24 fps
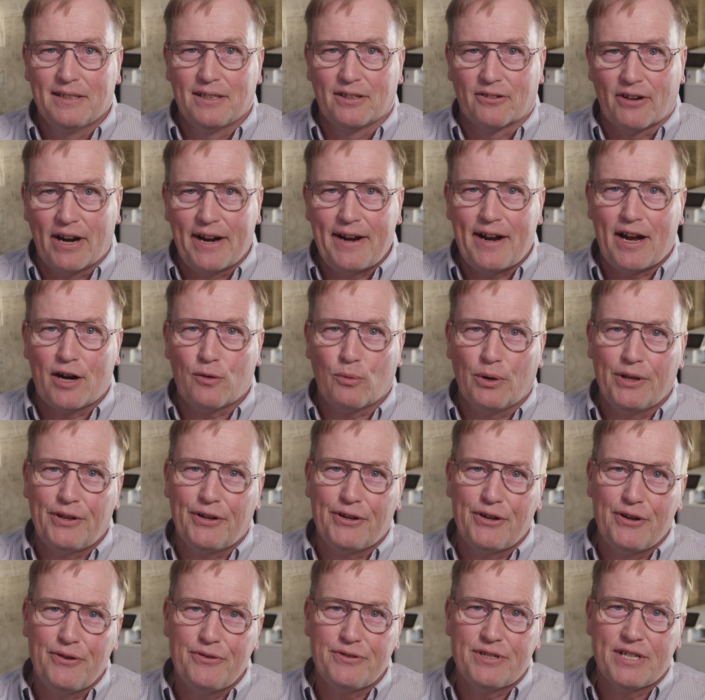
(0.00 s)
RadarWeather
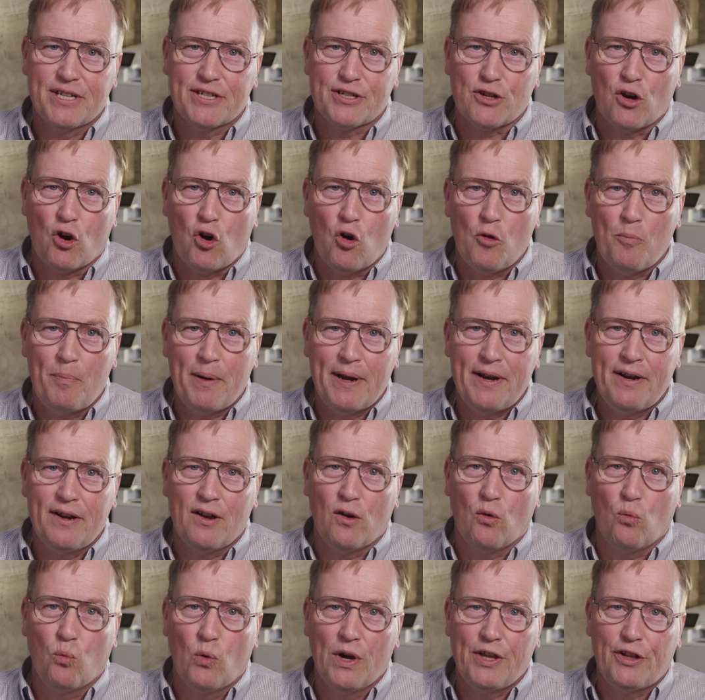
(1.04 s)
uses
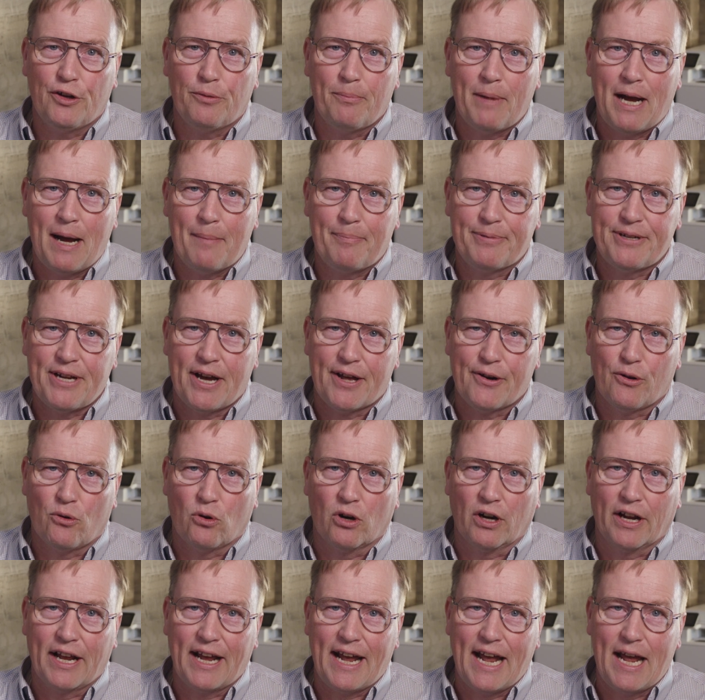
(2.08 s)

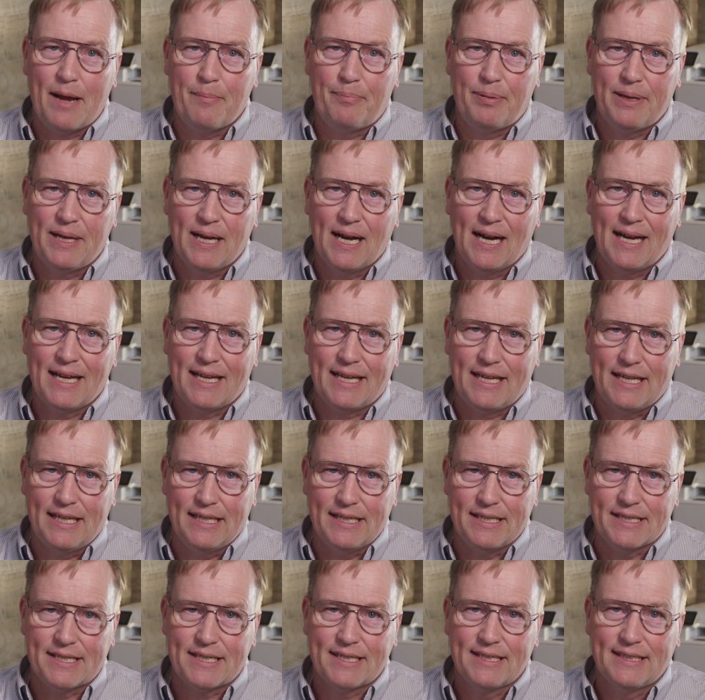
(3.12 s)
openweathermap.org API
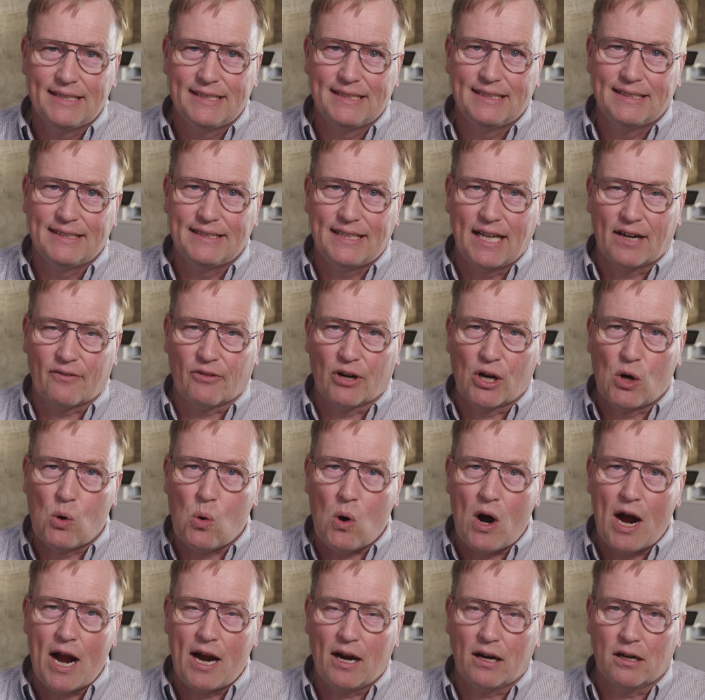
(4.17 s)
keys that
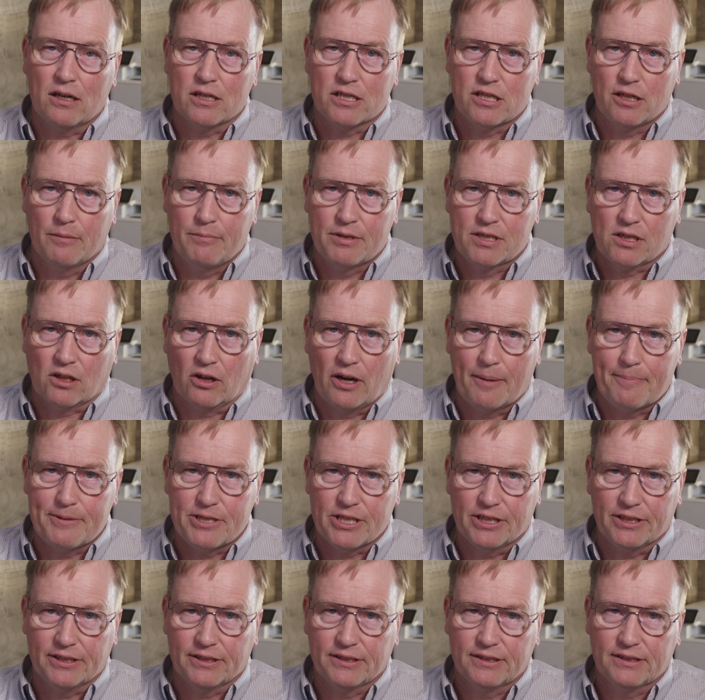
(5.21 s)
require a
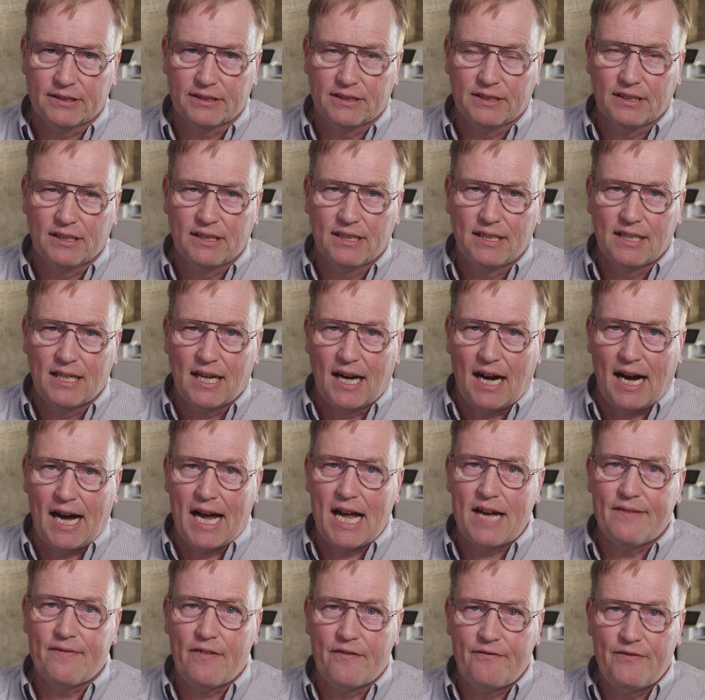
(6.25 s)
subscription. I
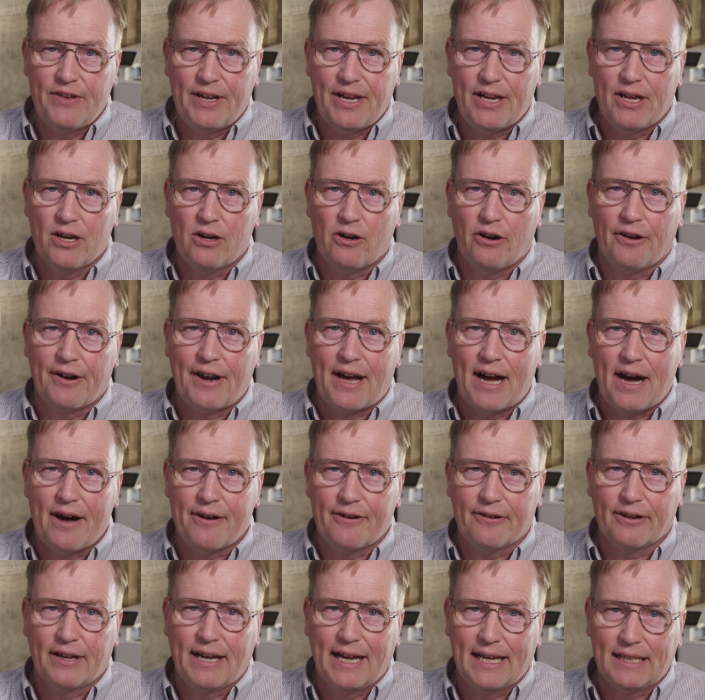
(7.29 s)
have a video on how
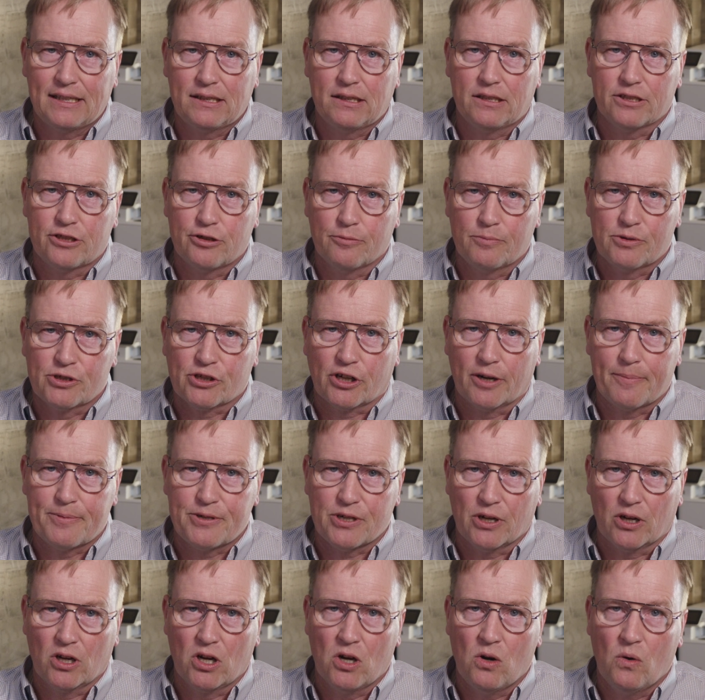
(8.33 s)
to get the
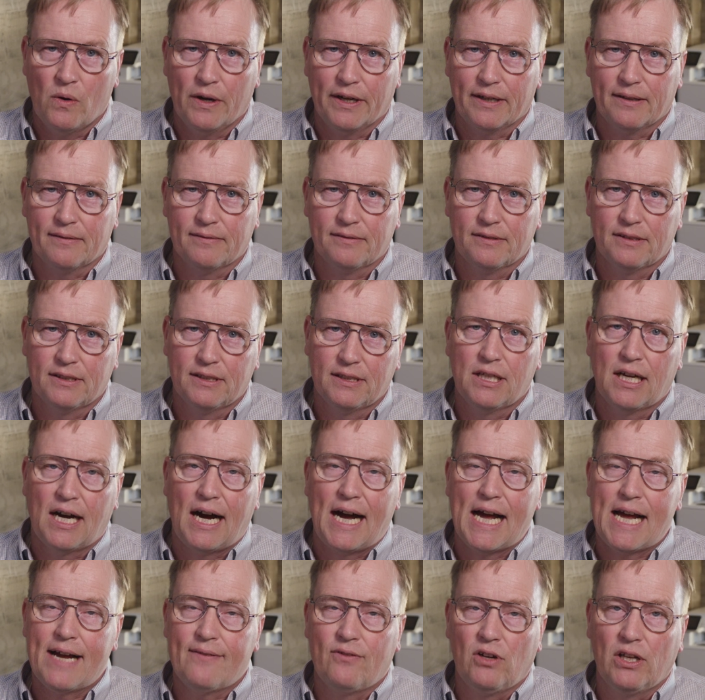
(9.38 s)
subscription going.
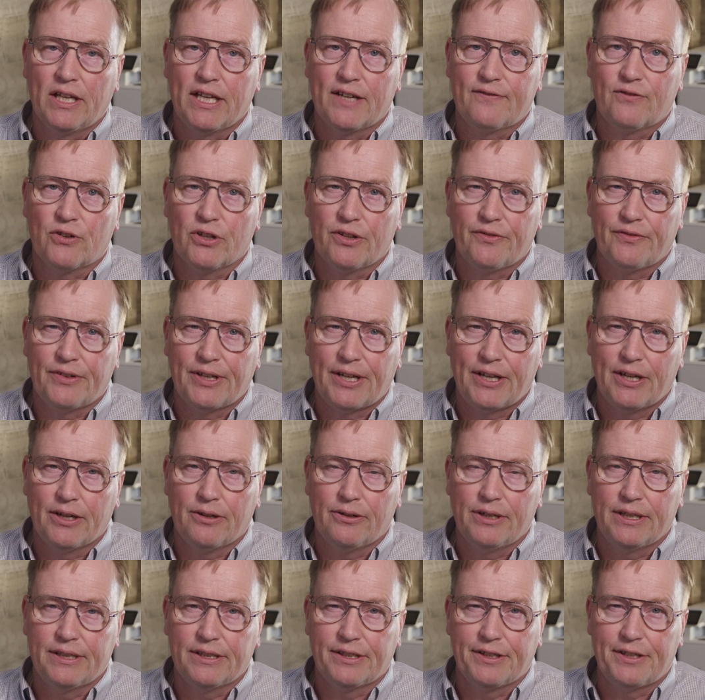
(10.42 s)
I have a link for the
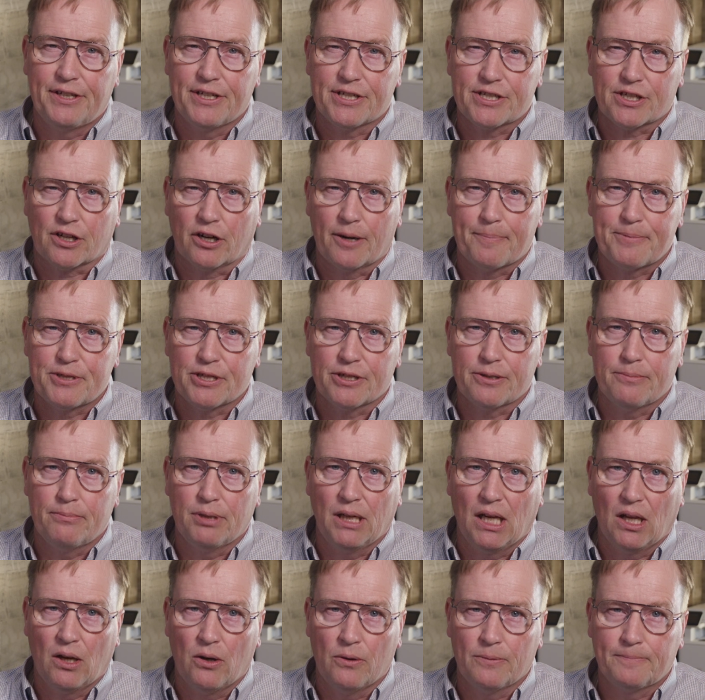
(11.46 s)
video in the description
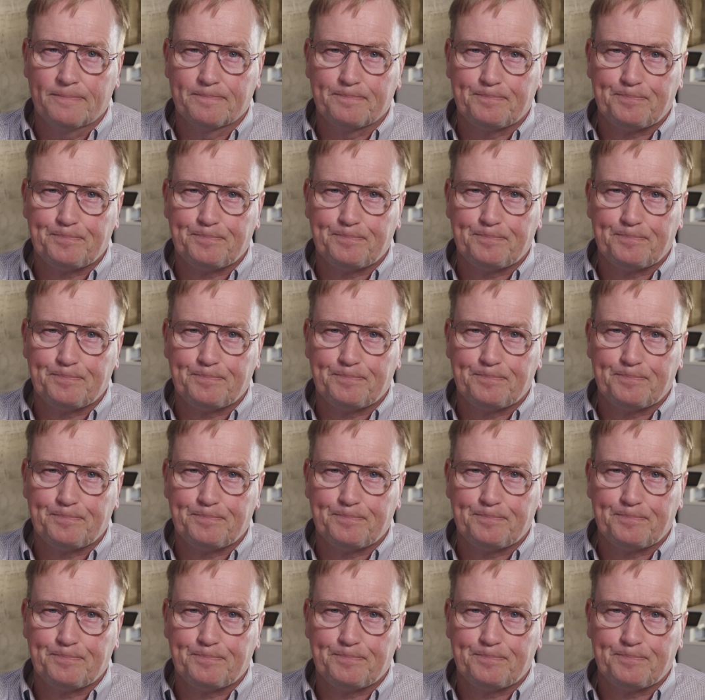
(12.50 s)
below.